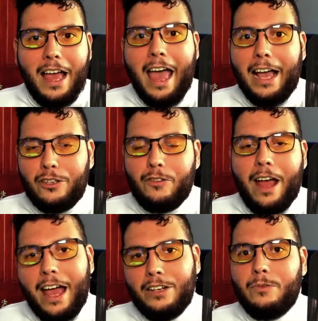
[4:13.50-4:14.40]
extra
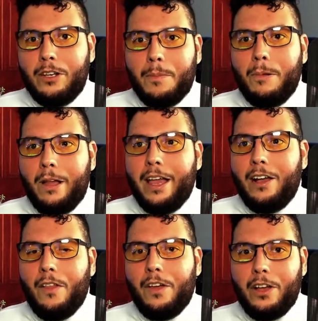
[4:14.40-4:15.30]
edge when you're playing
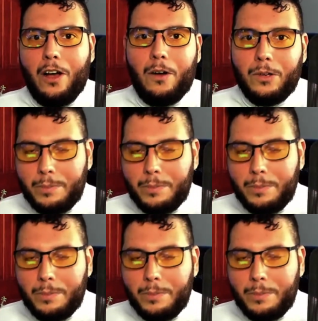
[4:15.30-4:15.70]
on the go,